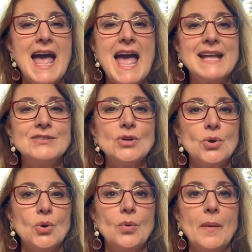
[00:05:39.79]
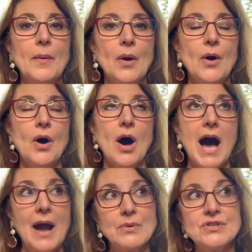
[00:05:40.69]
And so
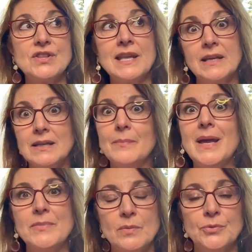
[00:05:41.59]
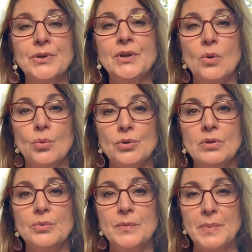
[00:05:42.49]
I was thinking that maybe the merino
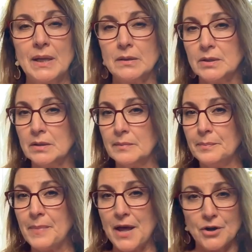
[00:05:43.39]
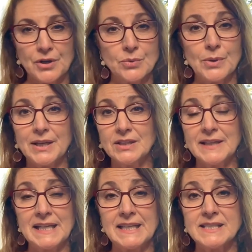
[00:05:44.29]
wool would be a little better in
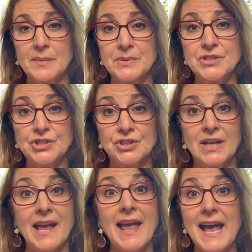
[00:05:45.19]
regulating temperature.